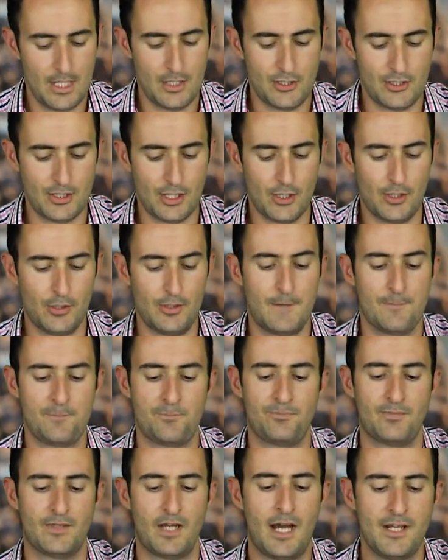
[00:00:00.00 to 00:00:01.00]
So
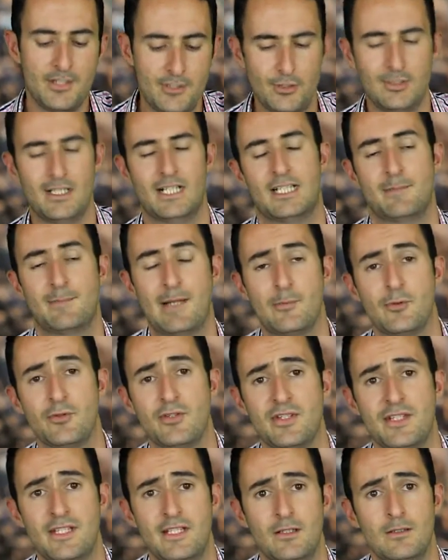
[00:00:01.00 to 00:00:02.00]
I do like the Pebble
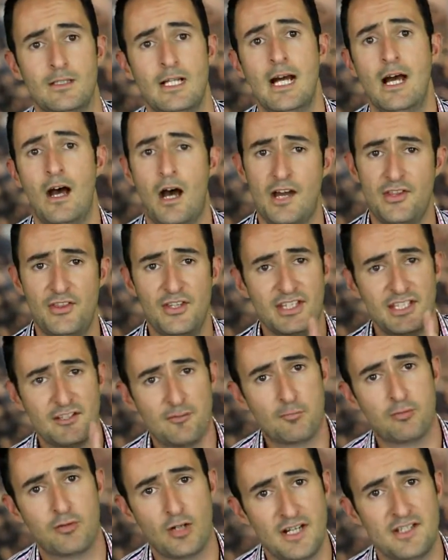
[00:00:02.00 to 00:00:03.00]
Steel. I think
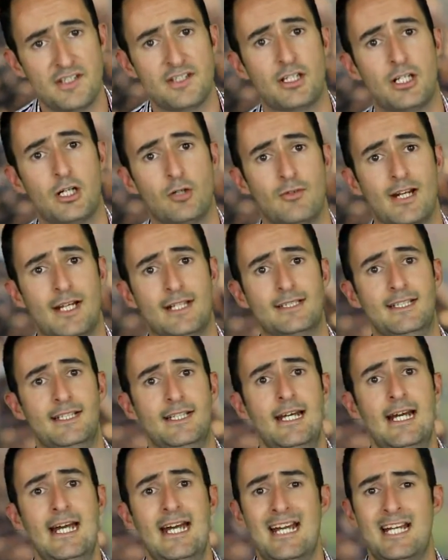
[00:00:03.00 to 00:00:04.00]
they've priced it
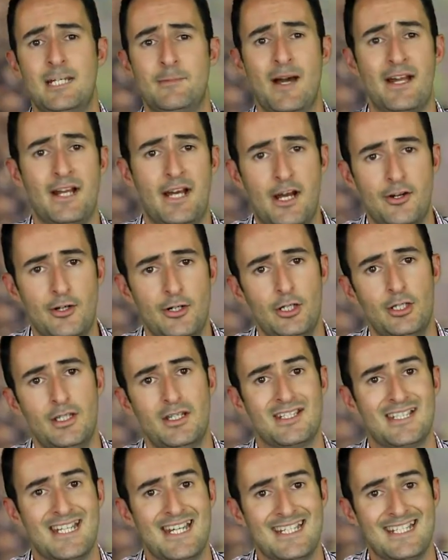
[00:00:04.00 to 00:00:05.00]
correctly. It's about
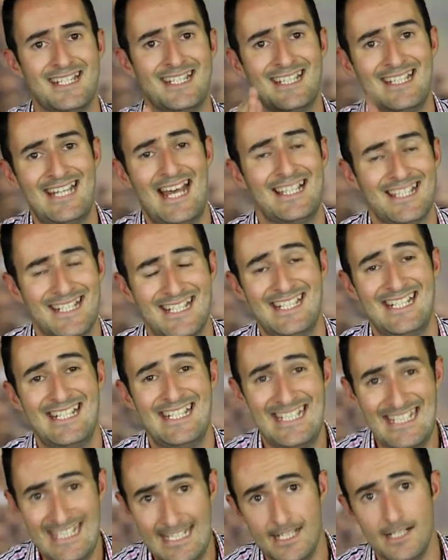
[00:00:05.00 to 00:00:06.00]
$100 less than the Galaxy
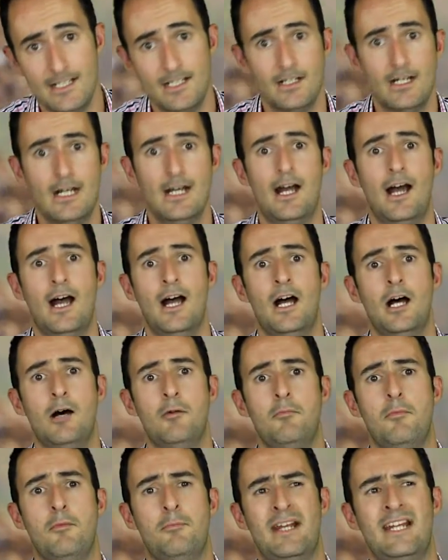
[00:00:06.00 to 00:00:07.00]
Gear,
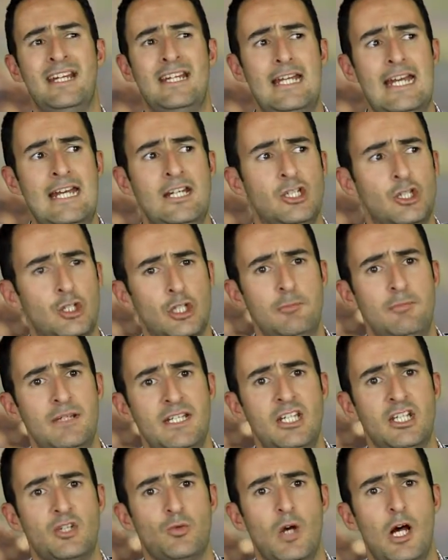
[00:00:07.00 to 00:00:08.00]
but it should
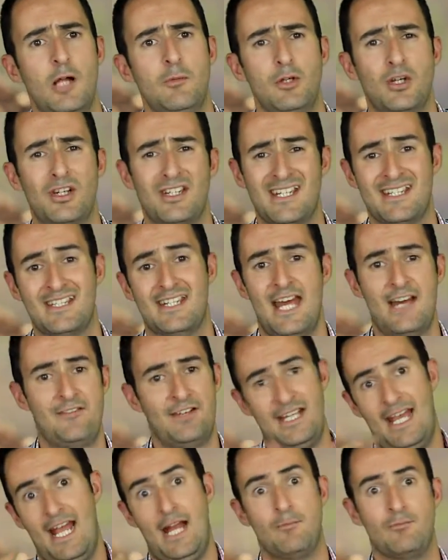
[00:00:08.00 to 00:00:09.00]
be as well because it doesn't have a
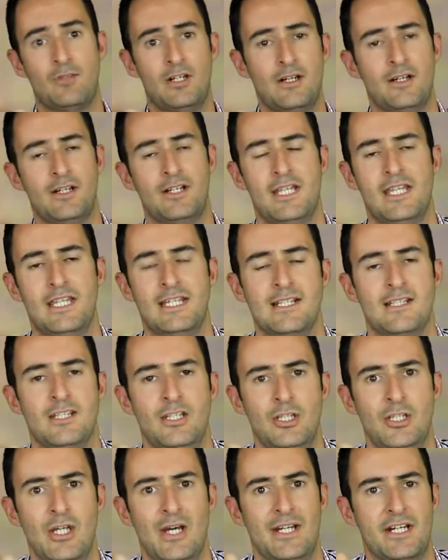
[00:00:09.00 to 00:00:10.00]
camera and things that
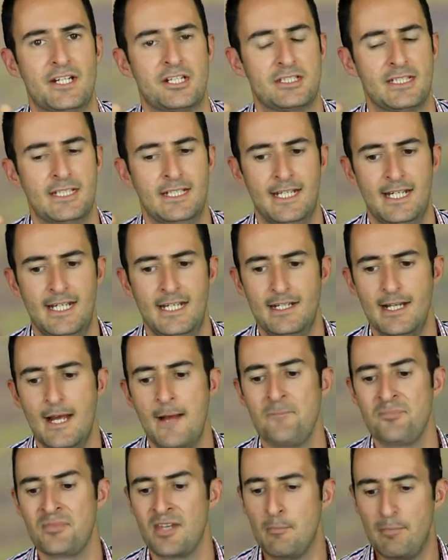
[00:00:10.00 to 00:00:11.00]
you don't actually need.
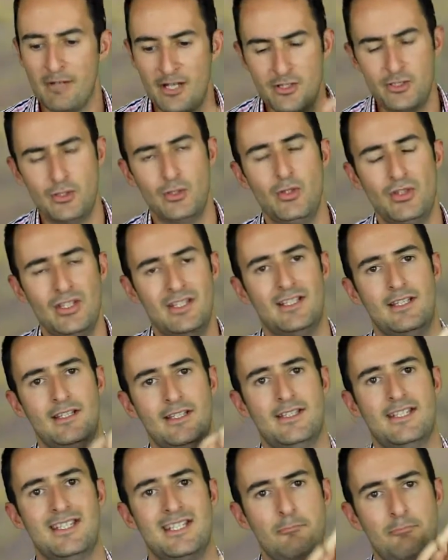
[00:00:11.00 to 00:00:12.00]
But I do think that
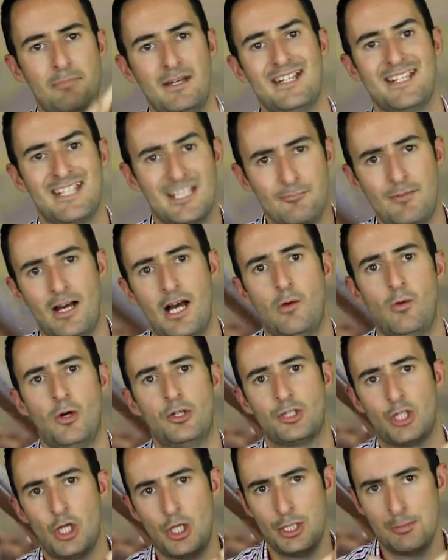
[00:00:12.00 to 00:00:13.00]
this is the best
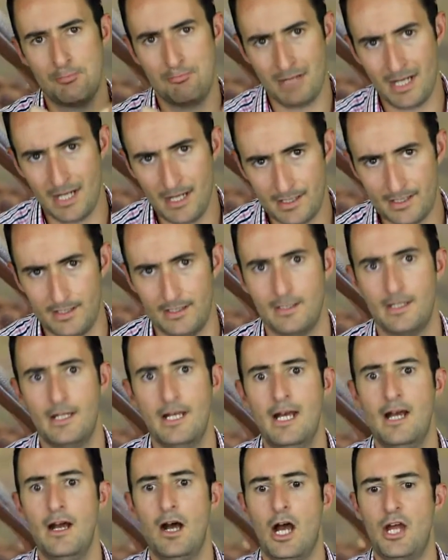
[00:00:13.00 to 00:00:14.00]
smartwatch on the market.
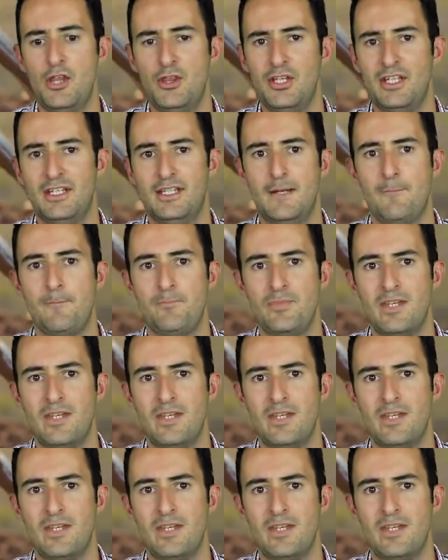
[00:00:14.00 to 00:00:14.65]
I think